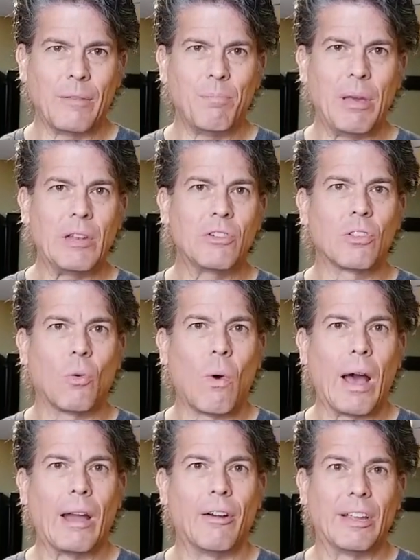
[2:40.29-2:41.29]
pinch the
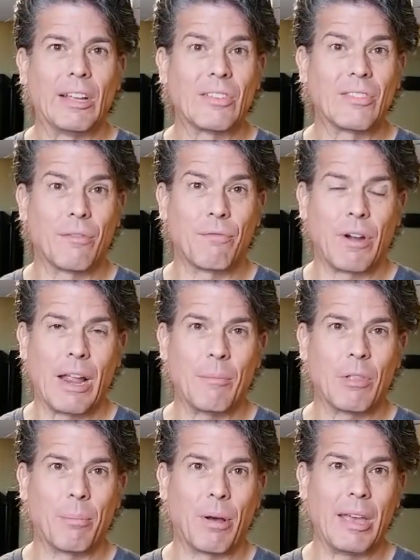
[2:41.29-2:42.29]
wire against the frame of
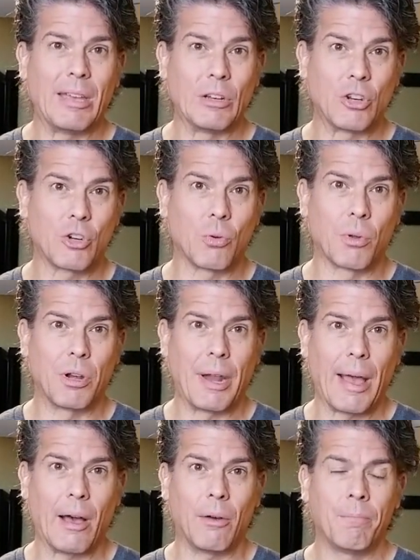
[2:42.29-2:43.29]
the bike and short it
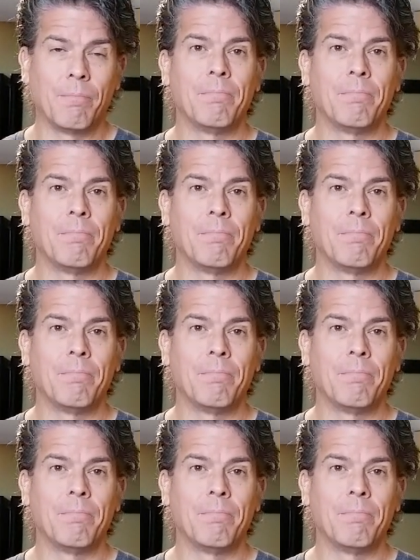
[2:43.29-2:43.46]
out.